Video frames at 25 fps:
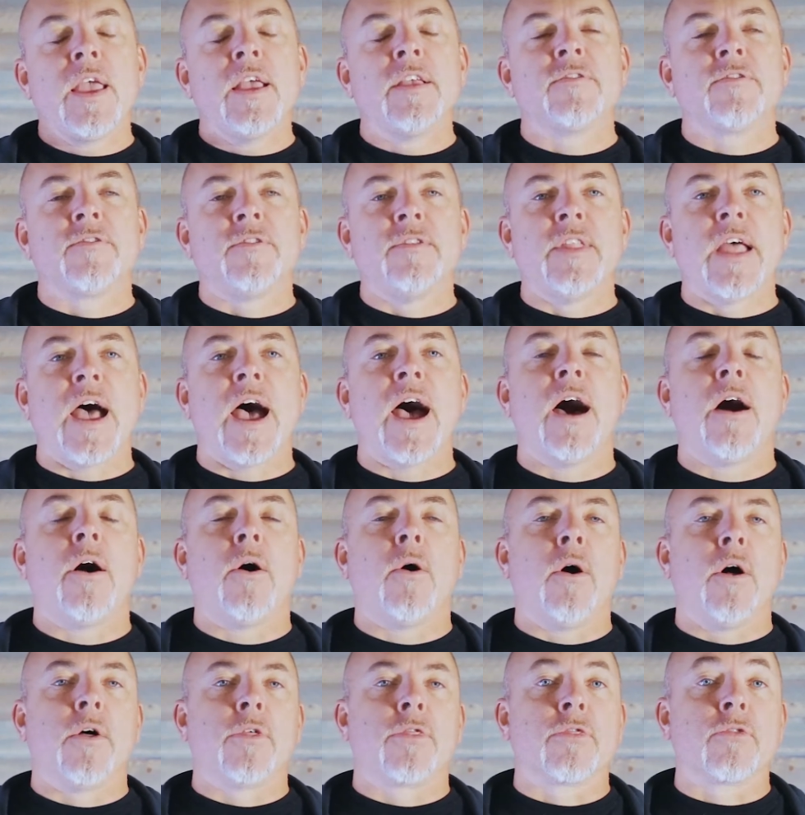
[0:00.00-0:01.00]
is
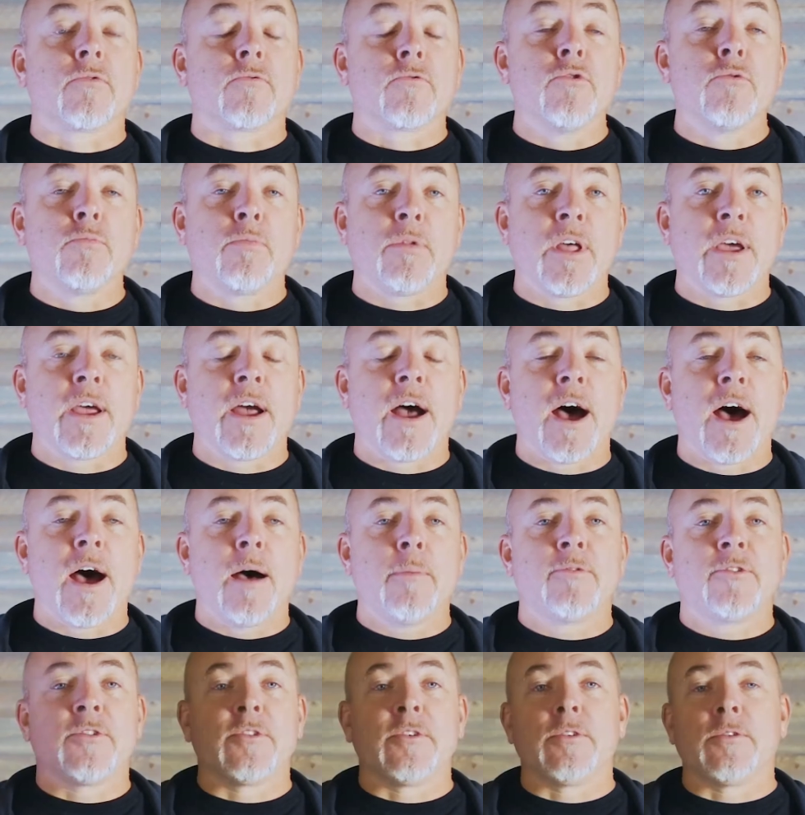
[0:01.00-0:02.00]
now a ThruPlay
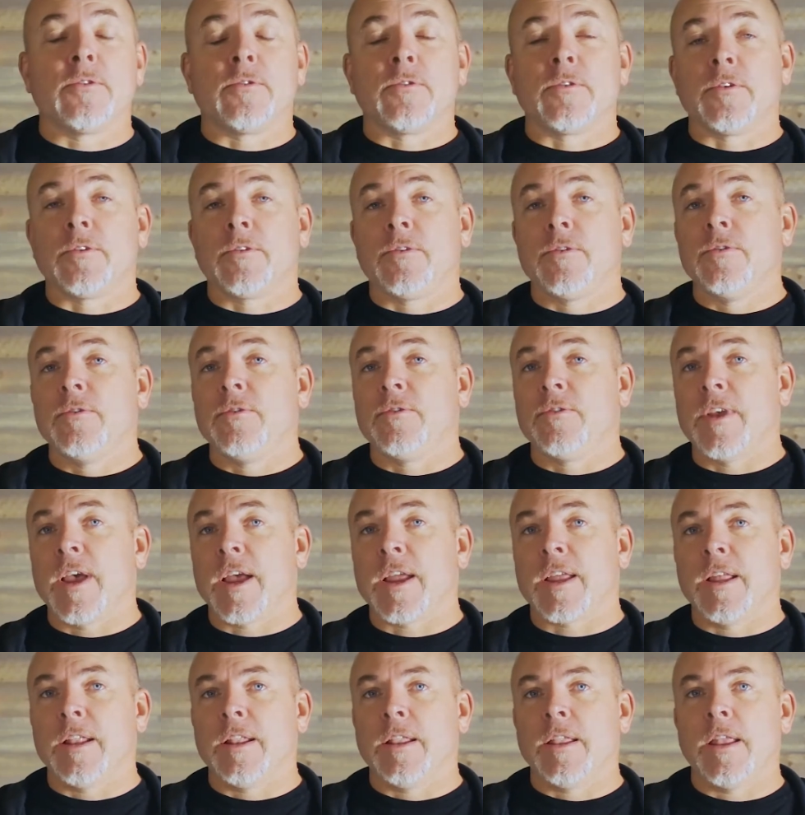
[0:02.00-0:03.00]
option or a 2
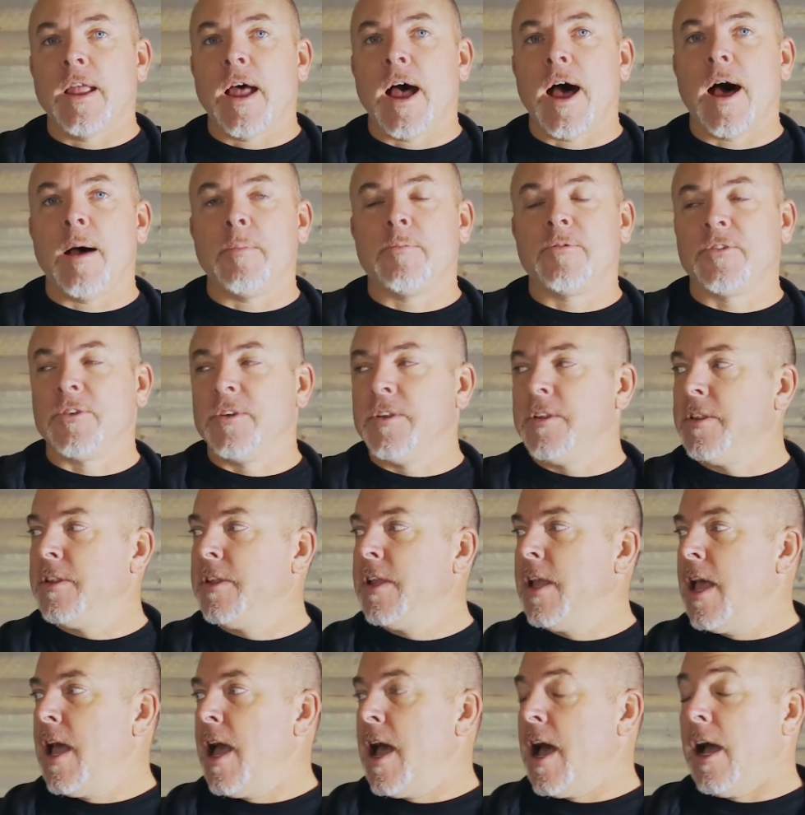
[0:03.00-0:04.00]
second
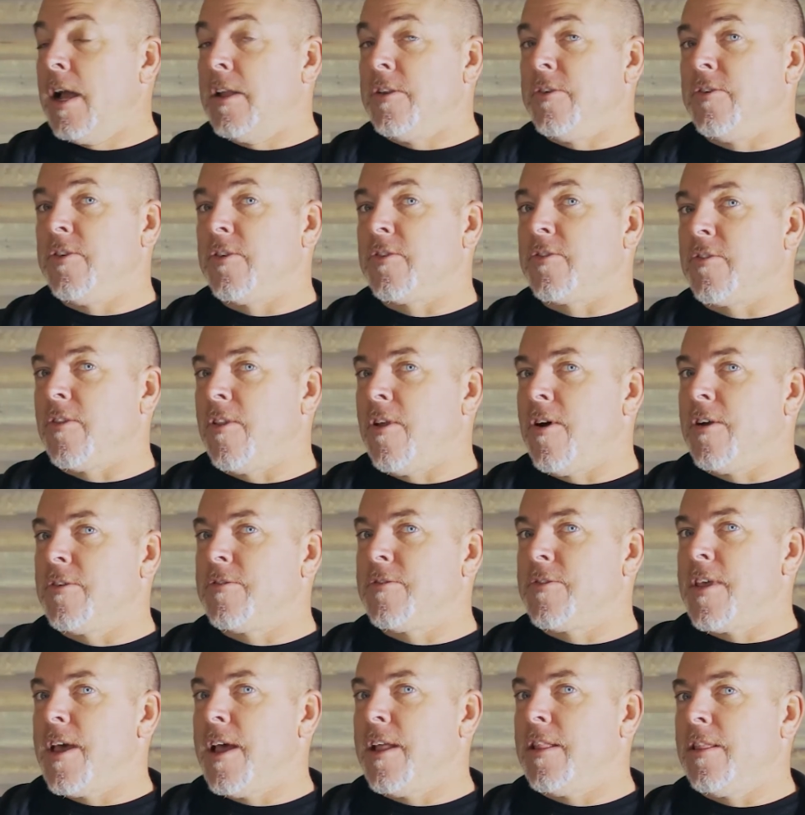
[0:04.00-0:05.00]
option. I just
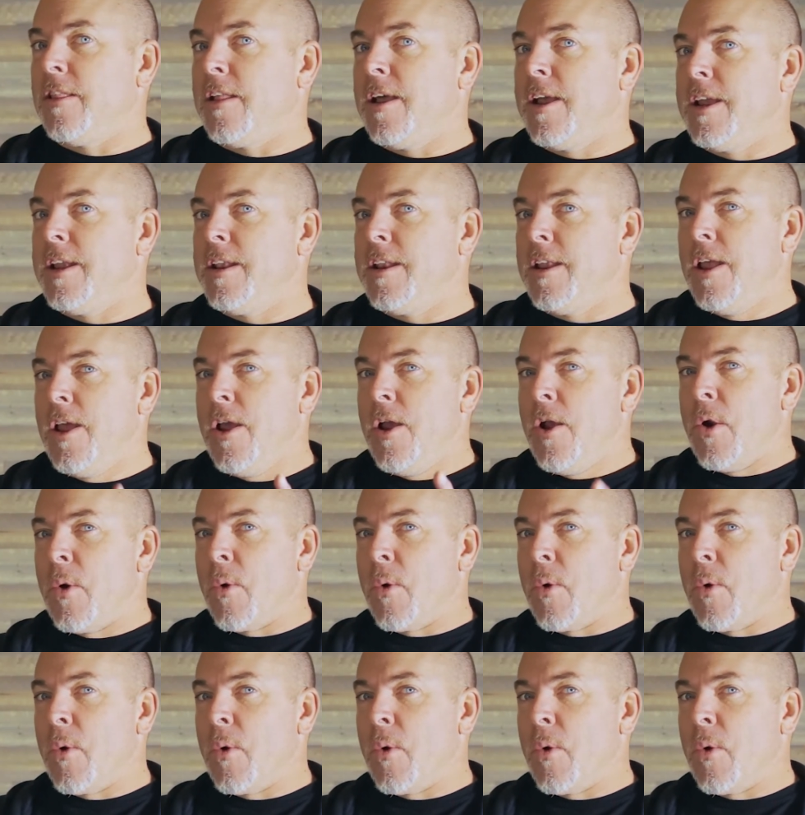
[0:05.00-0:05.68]
lost that light.